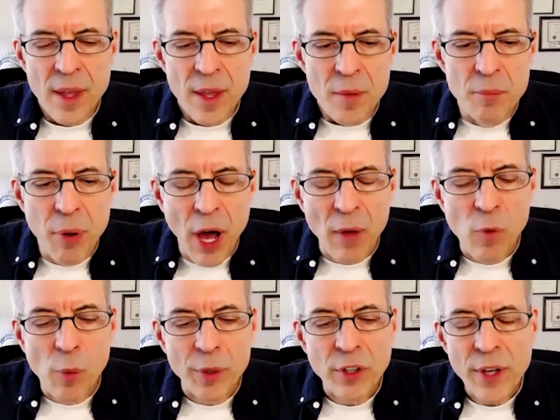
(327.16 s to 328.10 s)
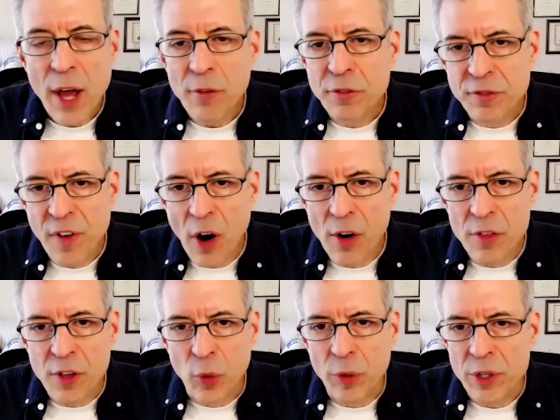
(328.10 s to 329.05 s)
But when we look out
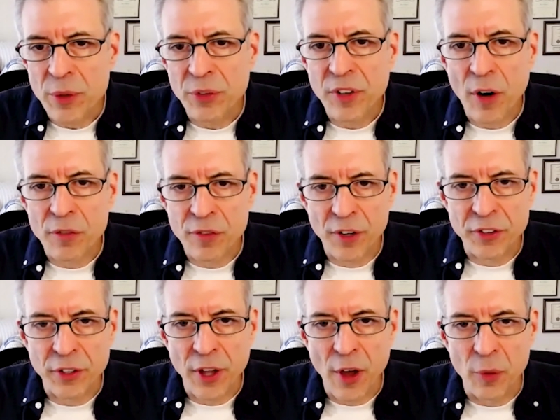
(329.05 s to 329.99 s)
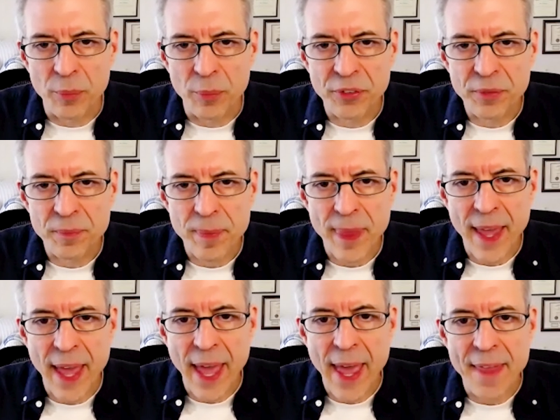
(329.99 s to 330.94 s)
farther, we're using our frontal lobes.
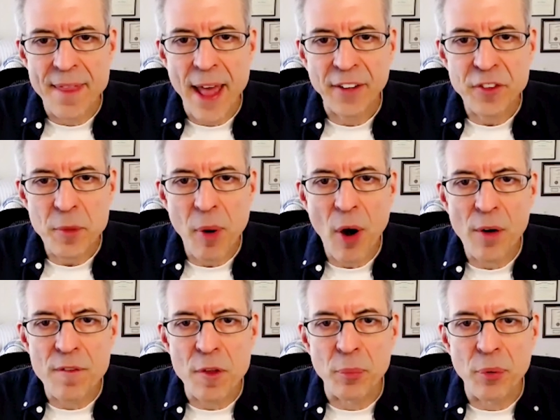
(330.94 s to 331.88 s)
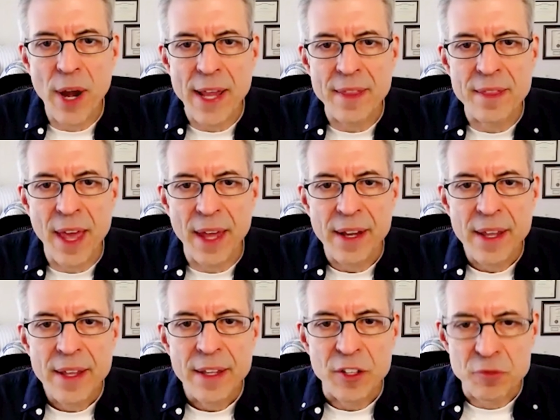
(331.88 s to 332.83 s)
And that's the part of the brain that
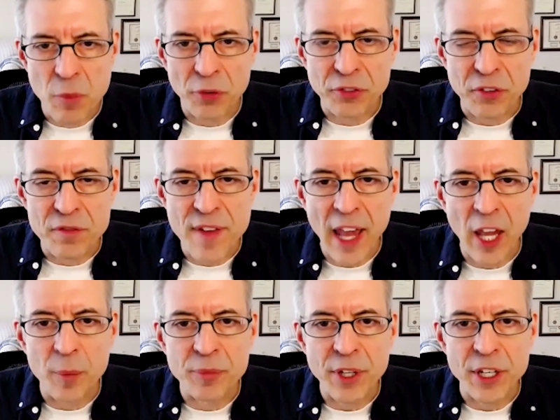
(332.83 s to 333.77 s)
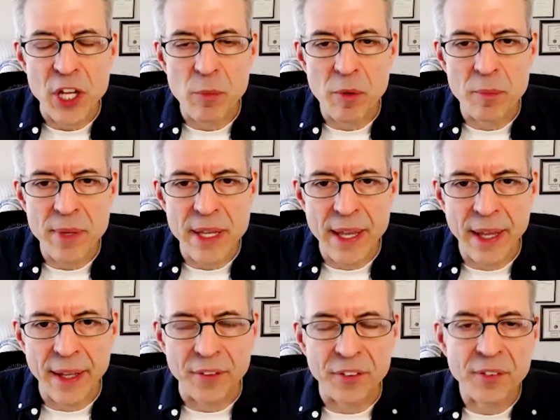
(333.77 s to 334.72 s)
is most developed in human
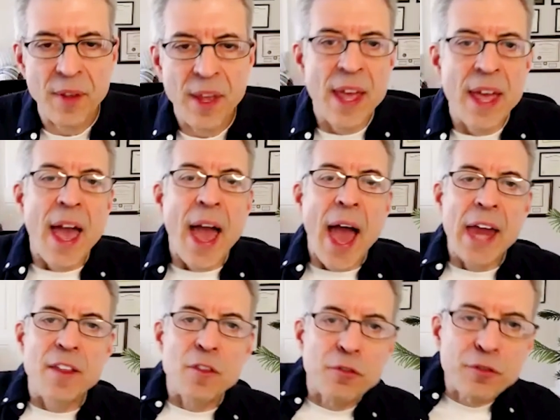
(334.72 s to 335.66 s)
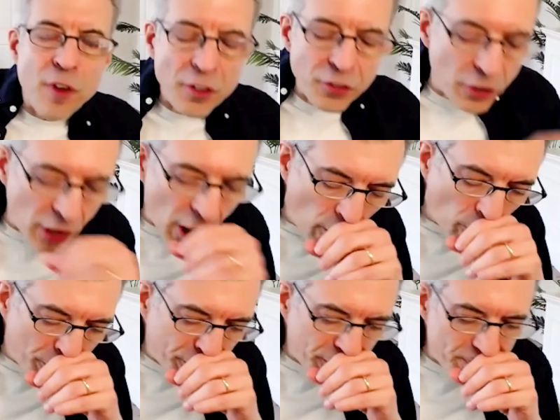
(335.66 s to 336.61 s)
beings. And in the frontal
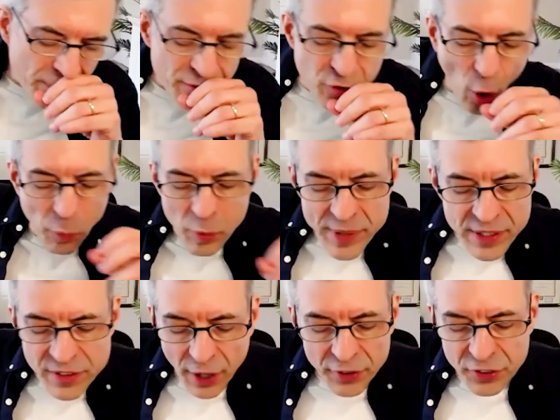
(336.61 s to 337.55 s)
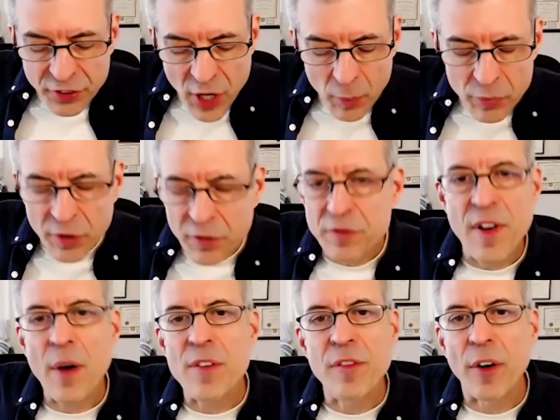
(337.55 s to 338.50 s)
lobes, dopamine does a number of
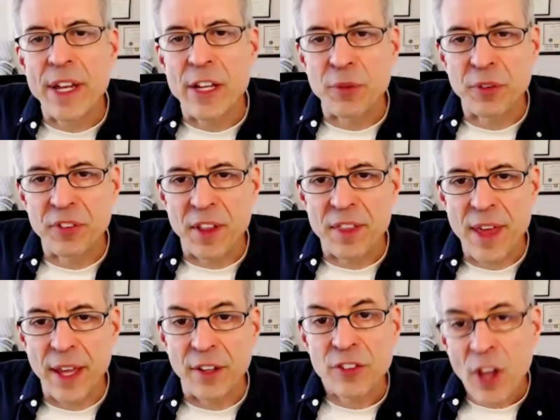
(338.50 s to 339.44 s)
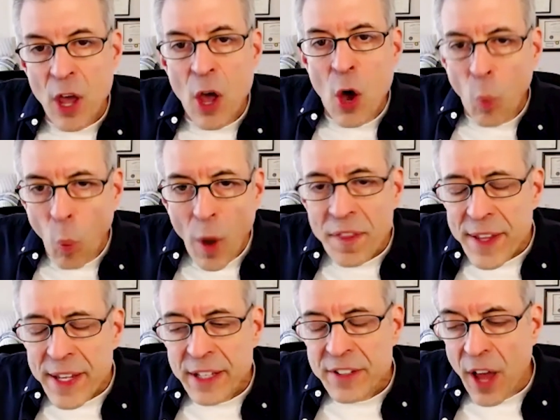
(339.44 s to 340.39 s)
very, very interesting things. One
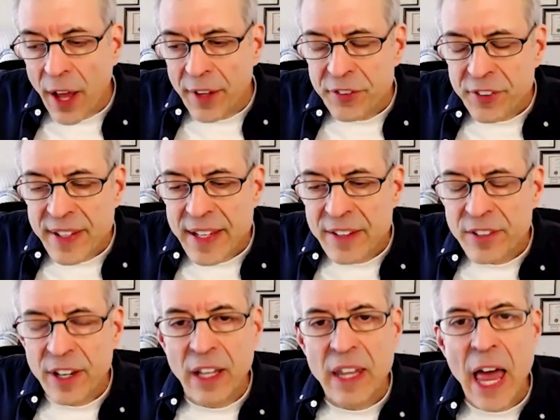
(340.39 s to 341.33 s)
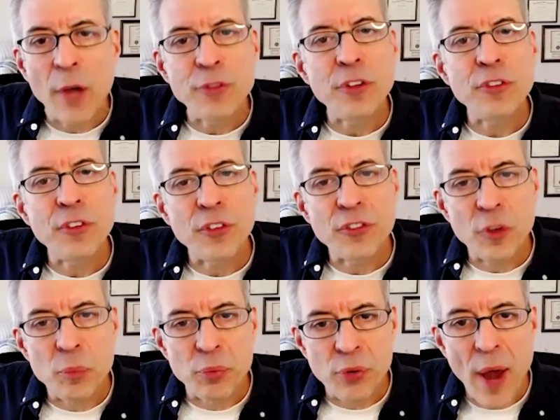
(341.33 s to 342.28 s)
thing it does is it allows us to
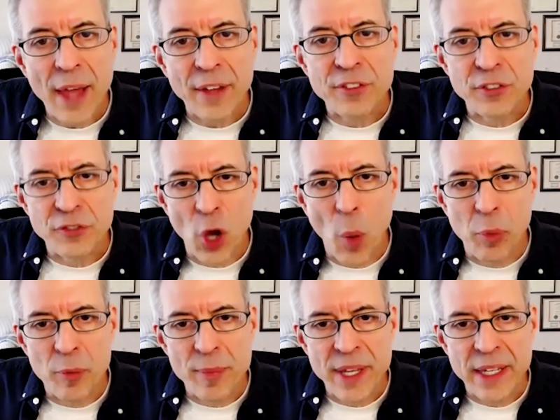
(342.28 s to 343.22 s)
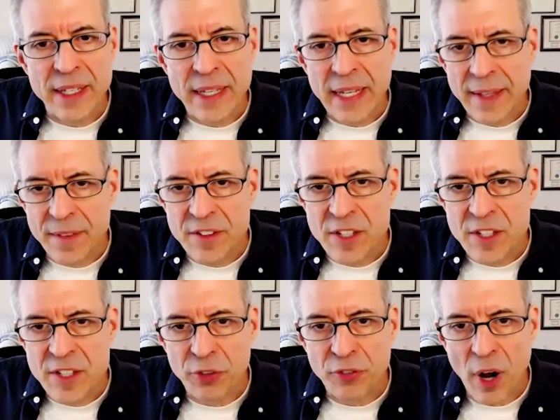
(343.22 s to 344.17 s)
suppress dopamine in the
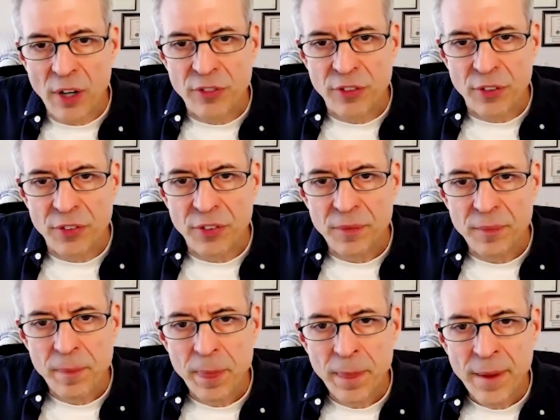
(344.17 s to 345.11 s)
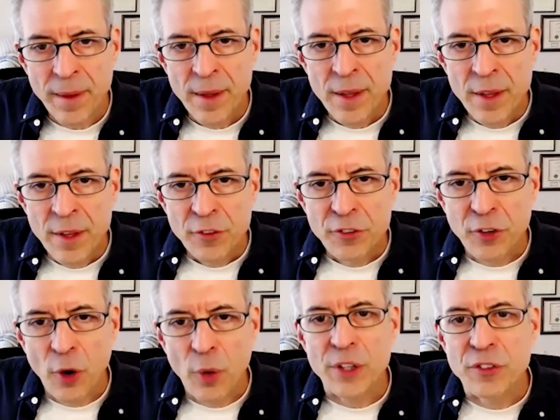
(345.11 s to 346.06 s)
deeper structures.
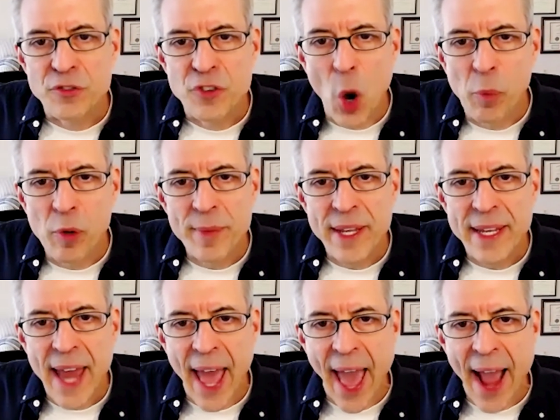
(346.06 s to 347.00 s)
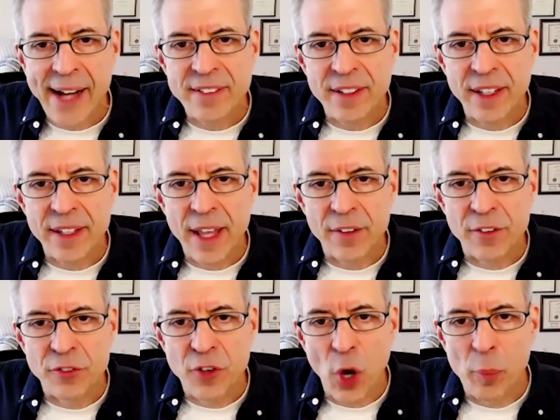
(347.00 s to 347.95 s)
So it's dopamine acting
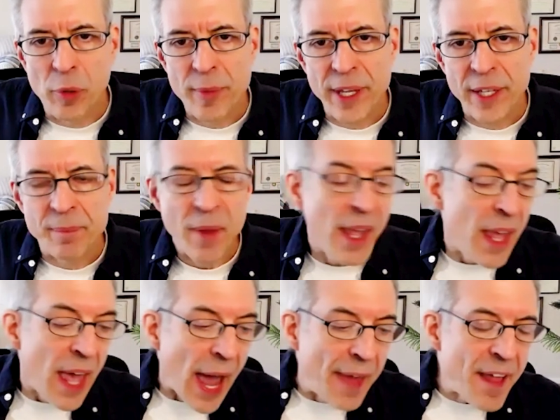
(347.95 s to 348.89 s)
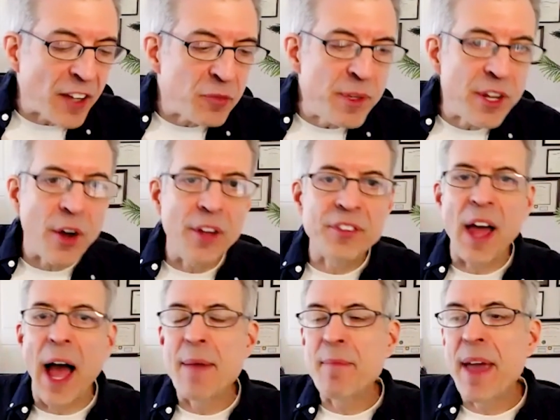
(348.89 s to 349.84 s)
against dopamine. And that's because
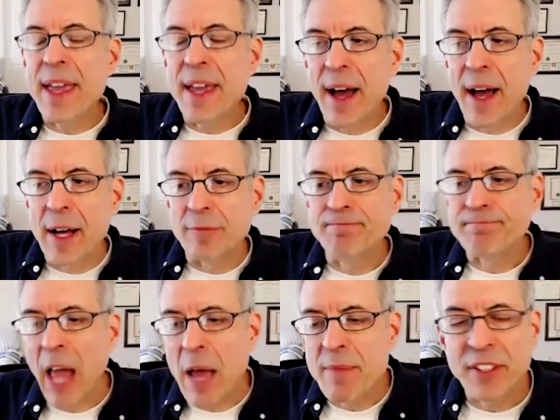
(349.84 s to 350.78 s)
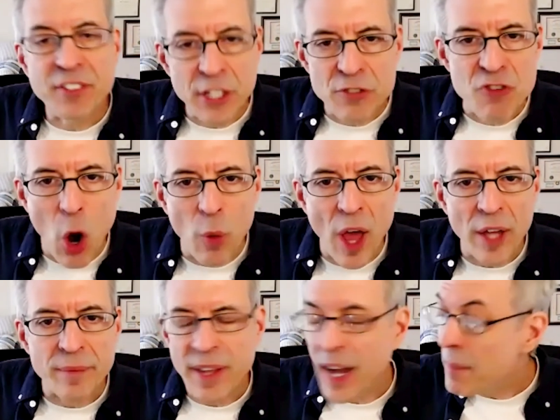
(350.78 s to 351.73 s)
I may see a
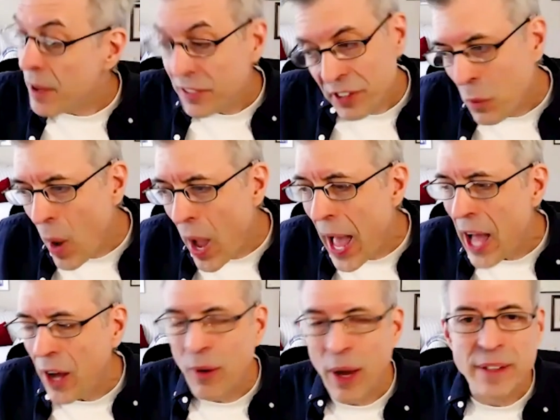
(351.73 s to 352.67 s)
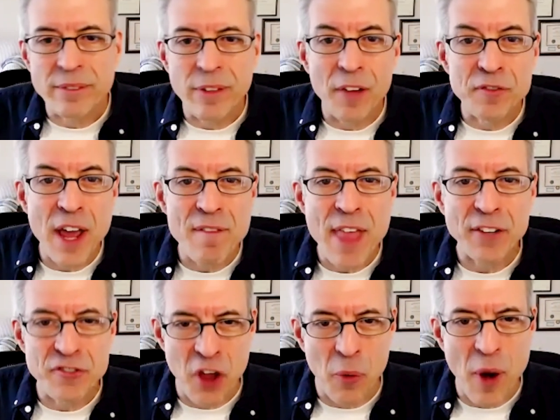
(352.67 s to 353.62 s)
donut and I may say, wow, I'd love to have
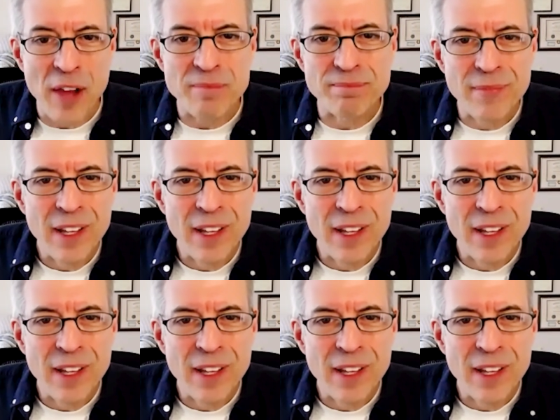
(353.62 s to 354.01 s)
that donut.